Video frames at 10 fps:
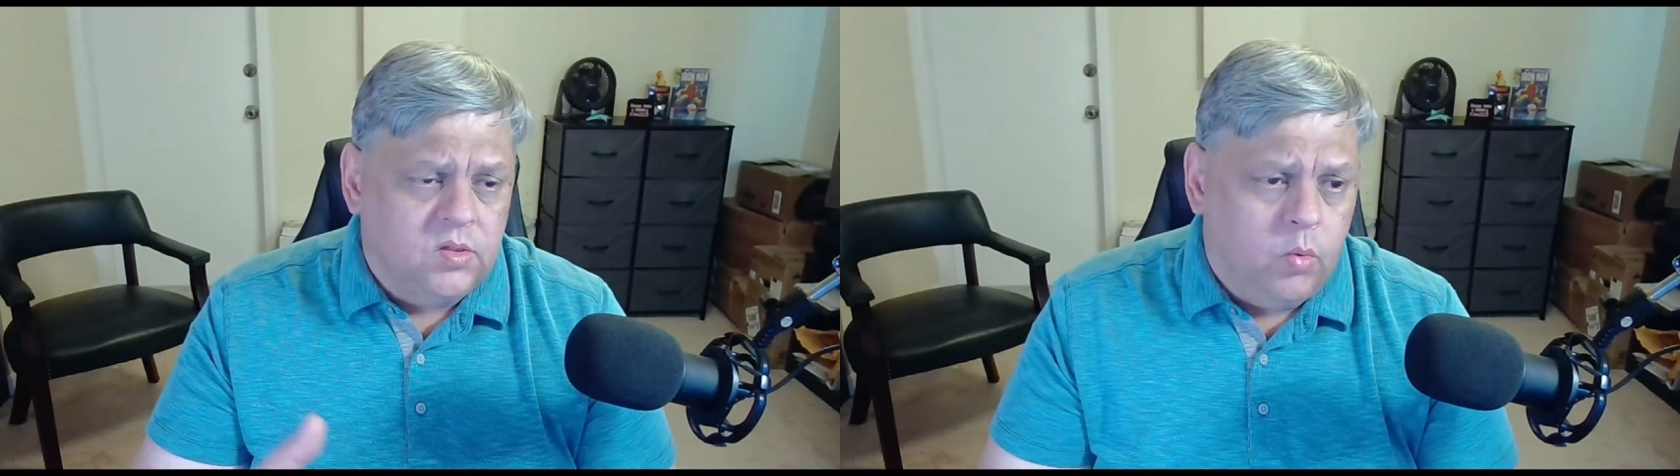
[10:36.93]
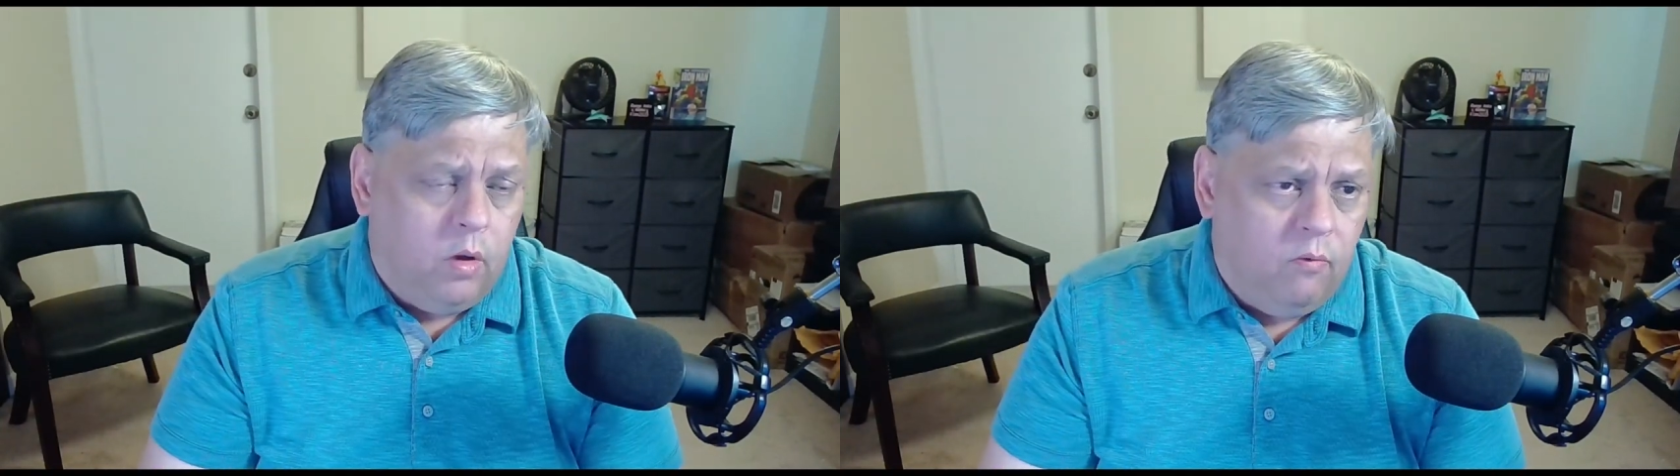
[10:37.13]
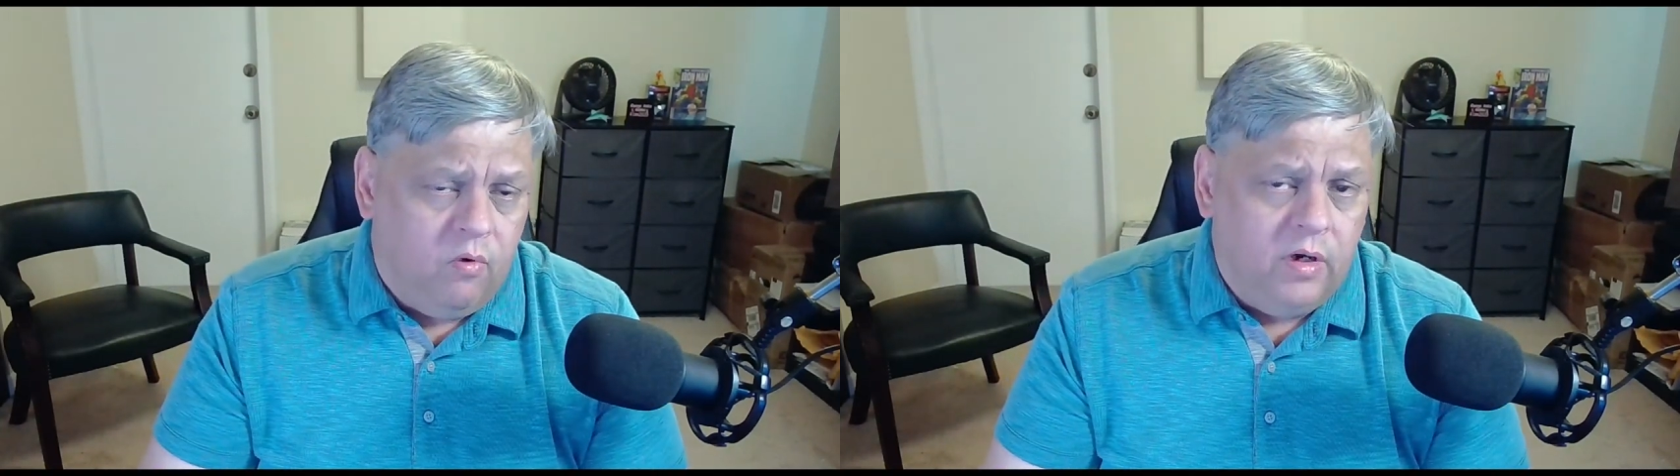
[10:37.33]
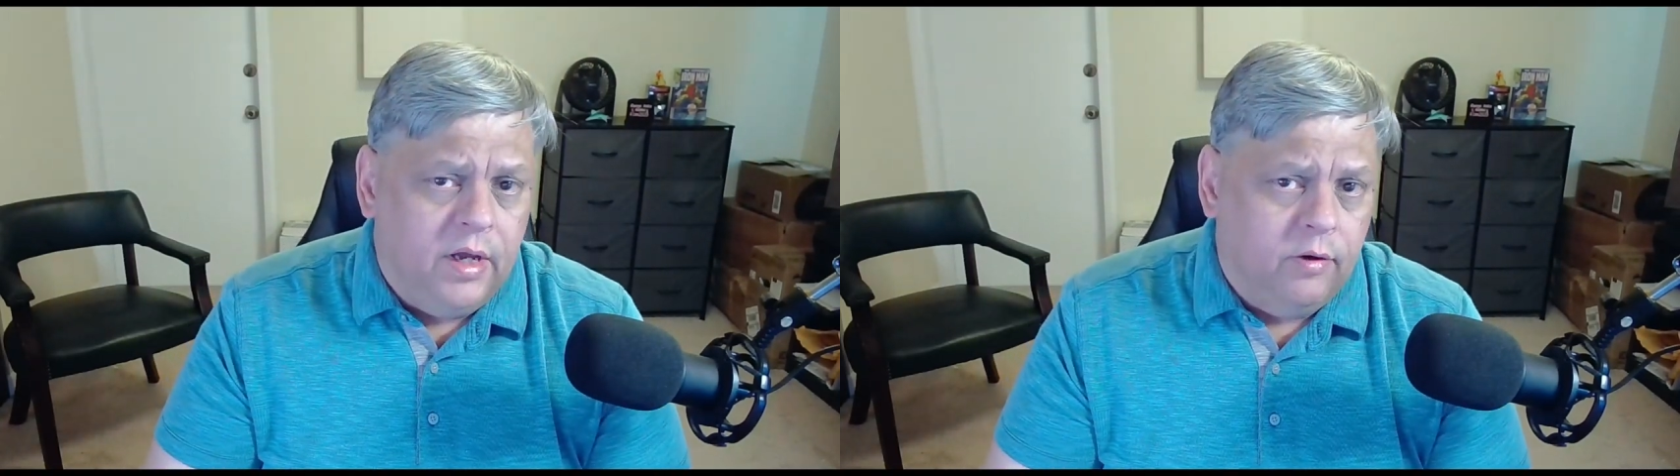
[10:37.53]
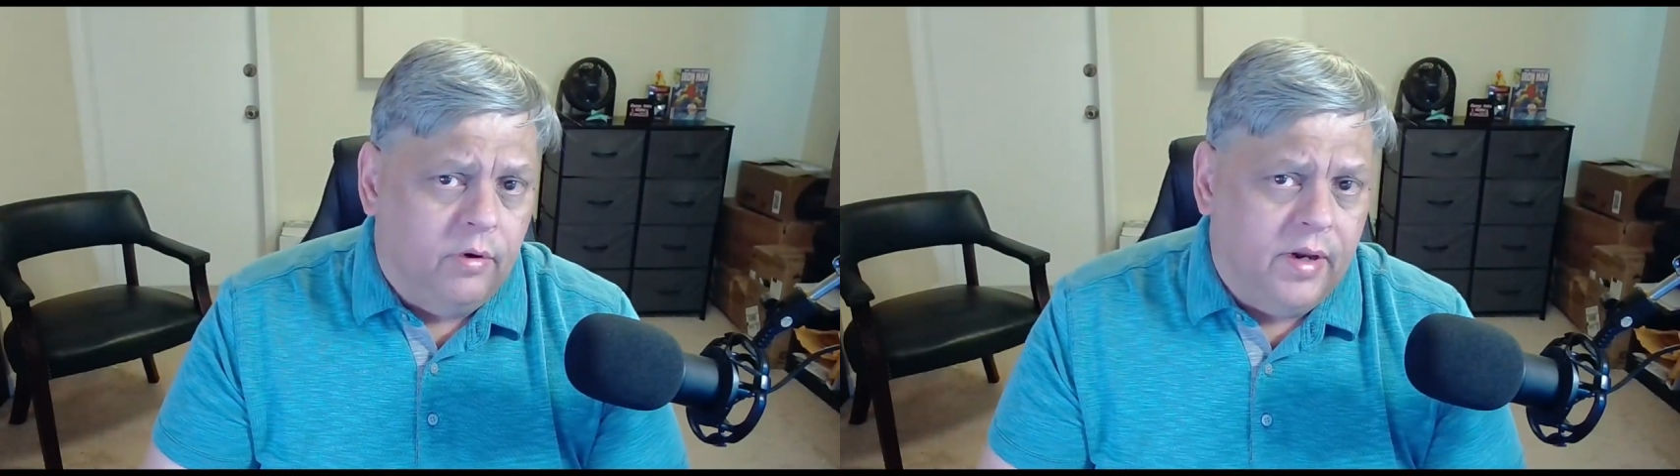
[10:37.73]

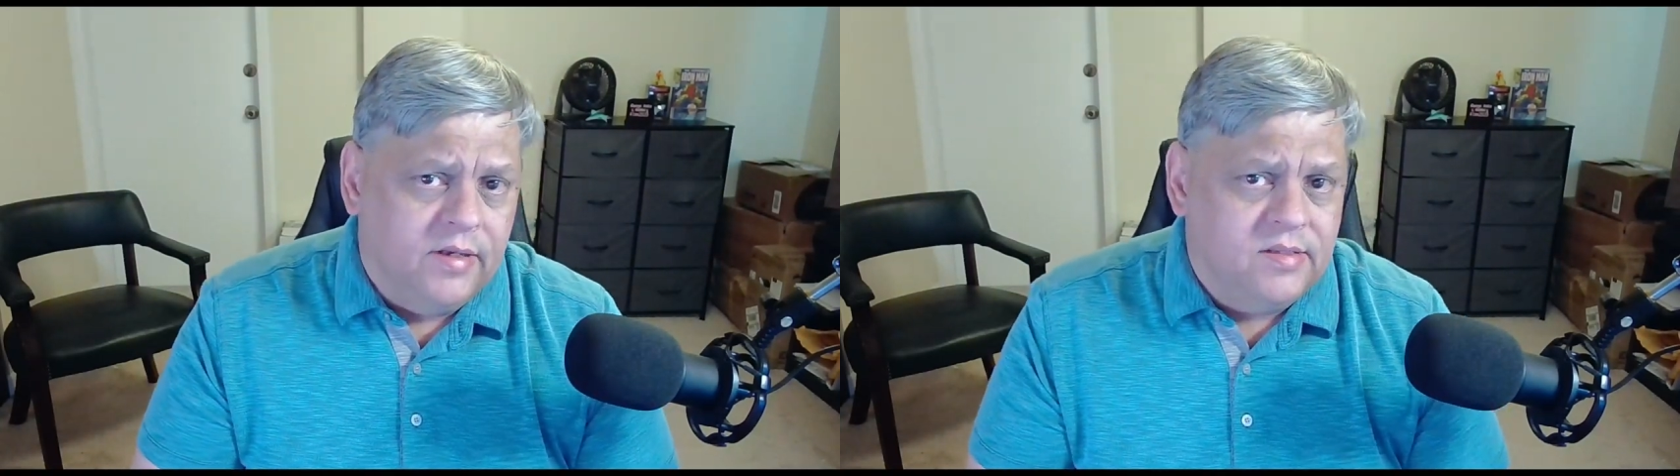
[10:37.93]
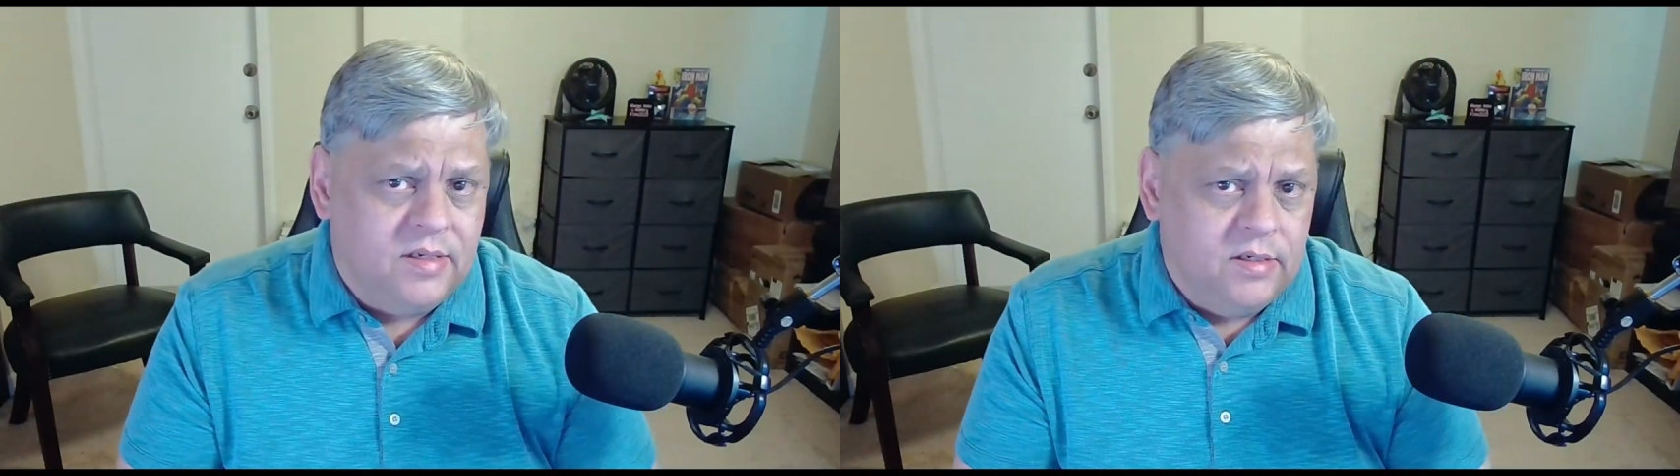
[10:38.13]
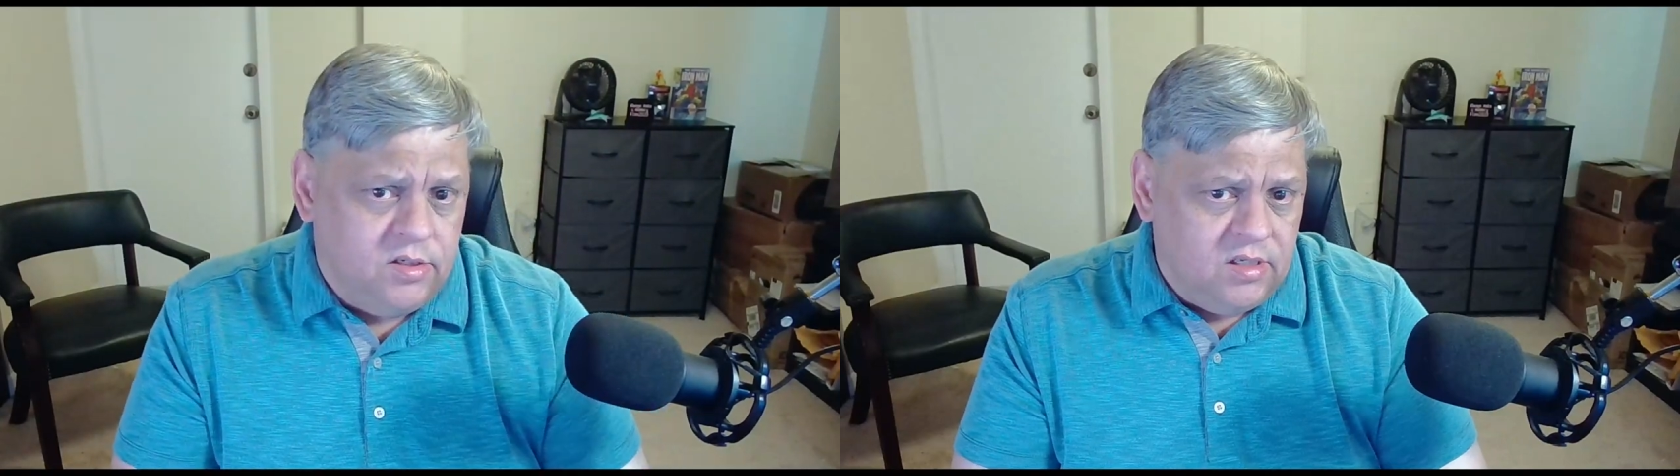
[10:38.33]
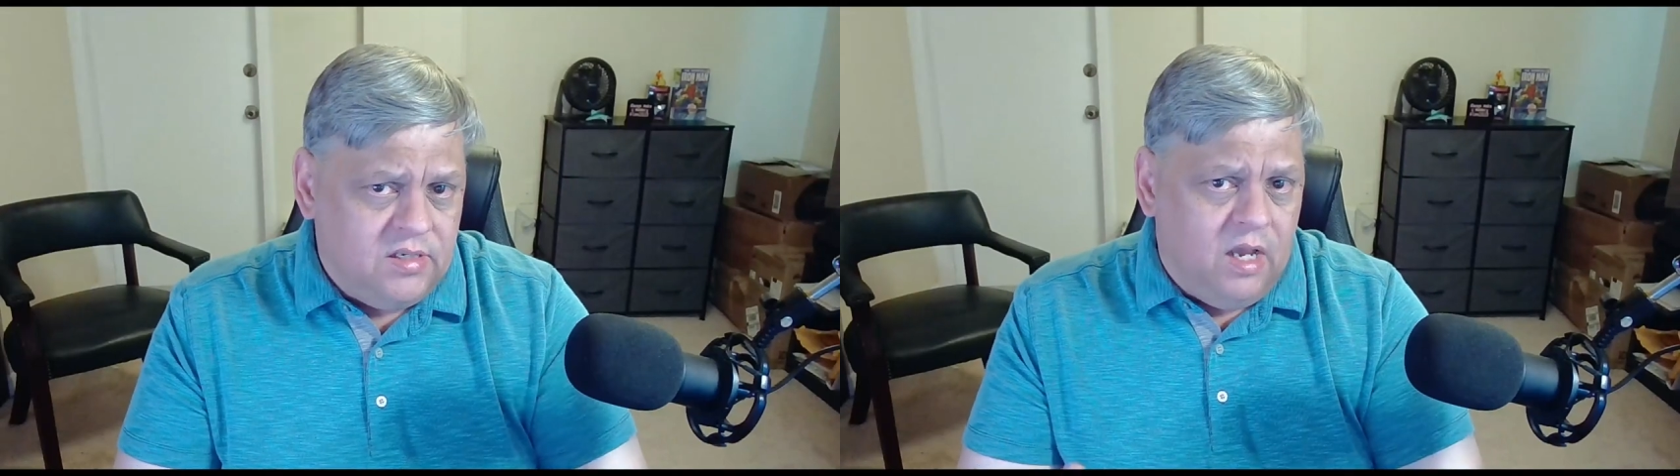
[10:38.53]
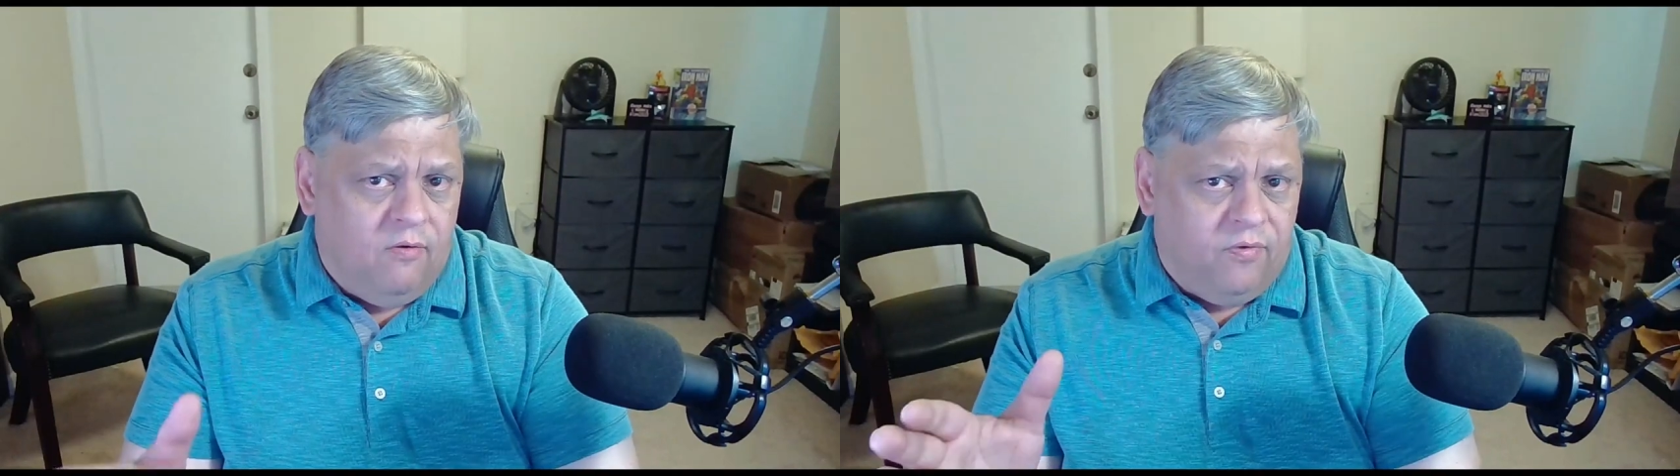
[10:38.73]
12100 and see just
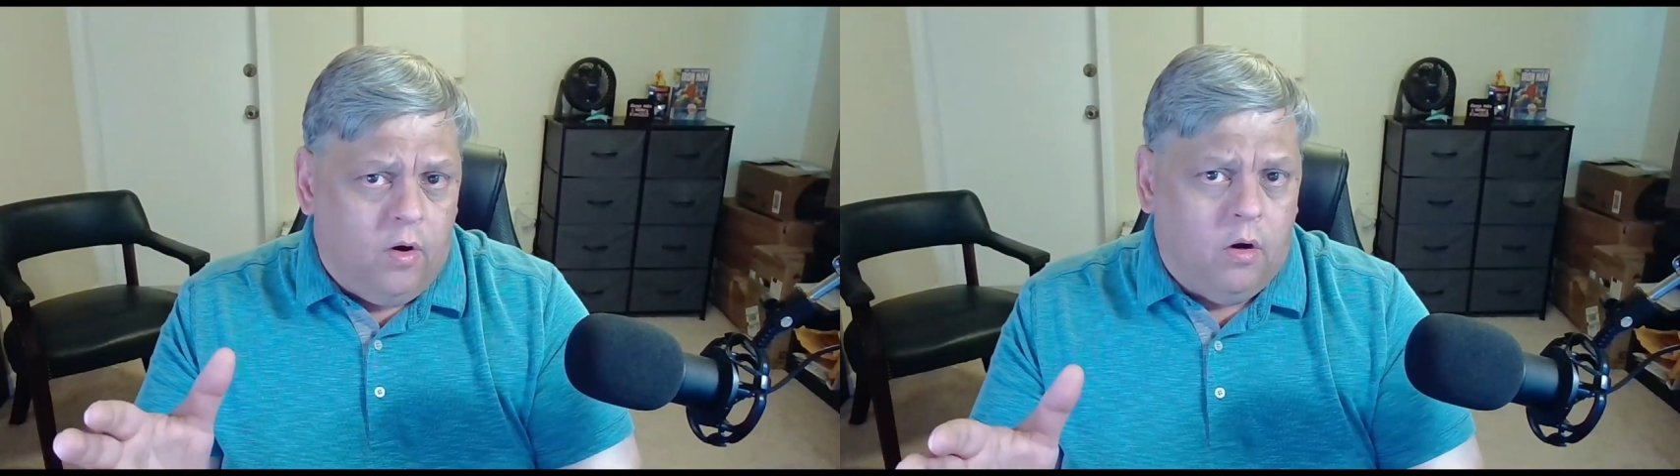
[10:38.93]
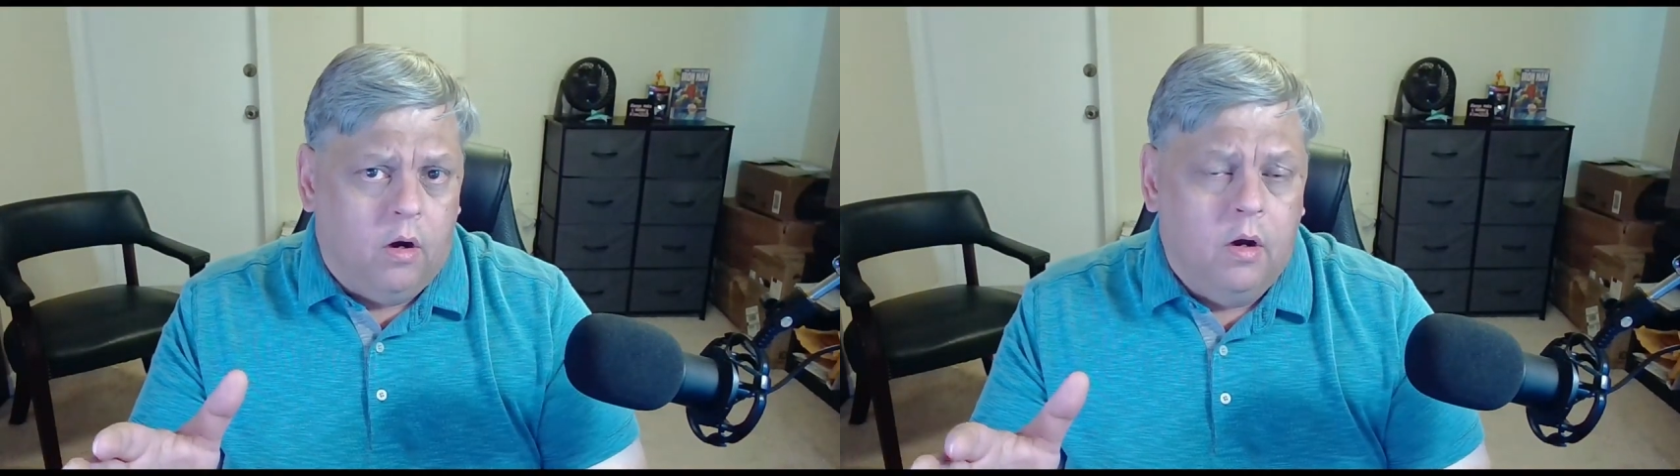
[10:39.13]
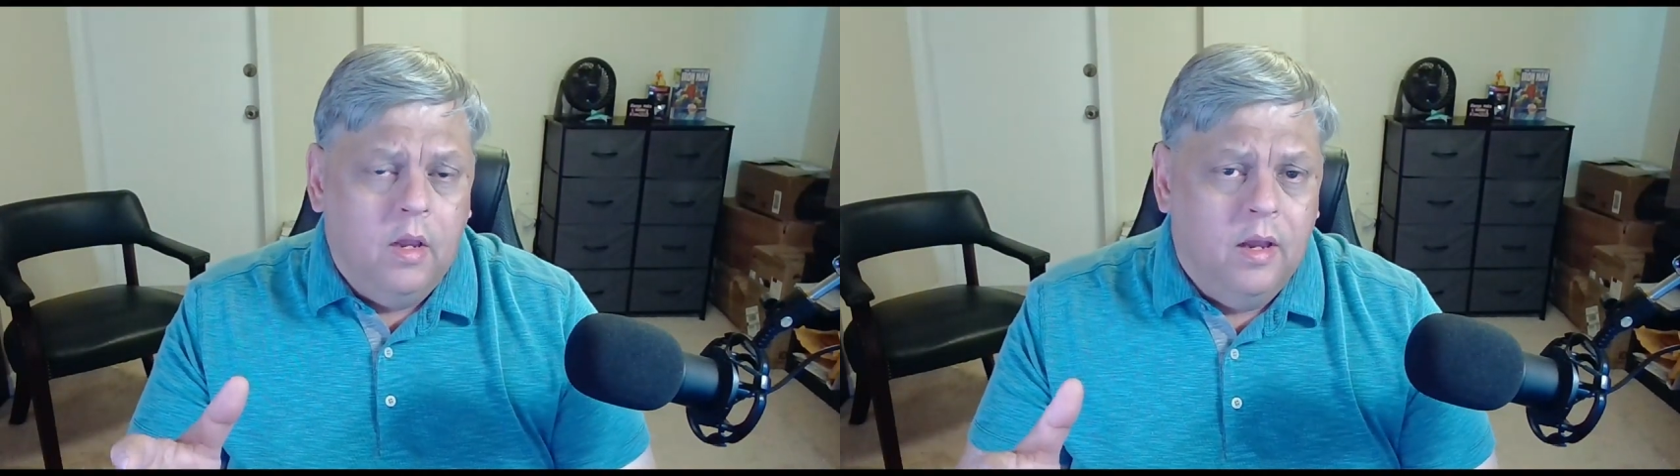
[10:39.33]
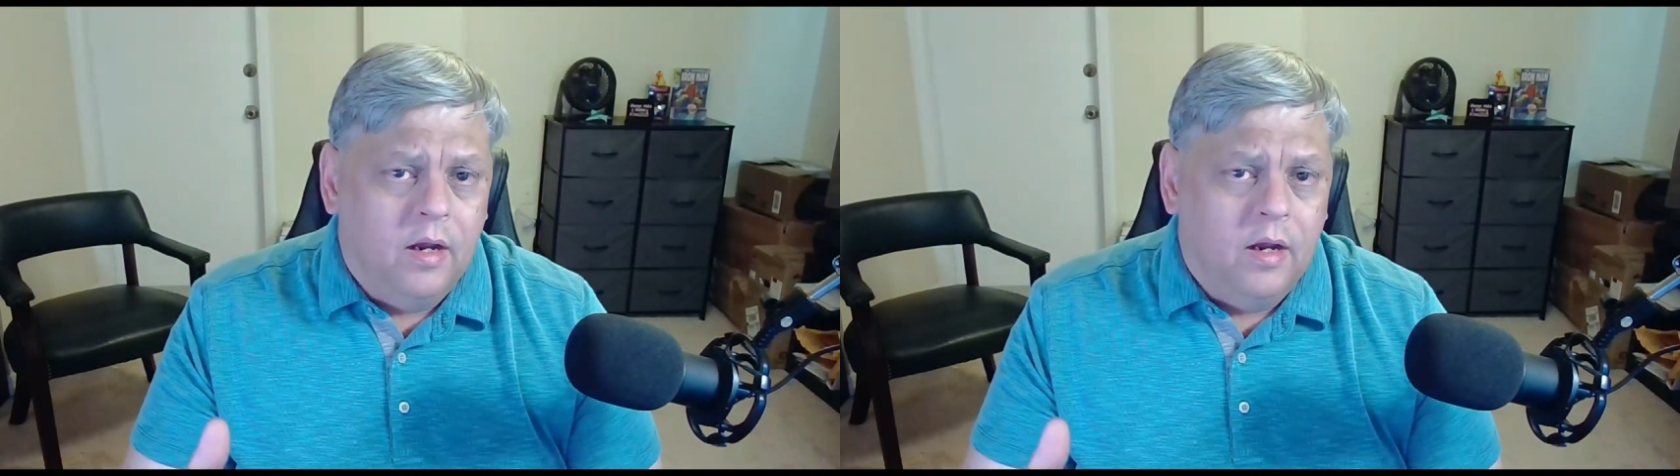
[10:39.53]
how far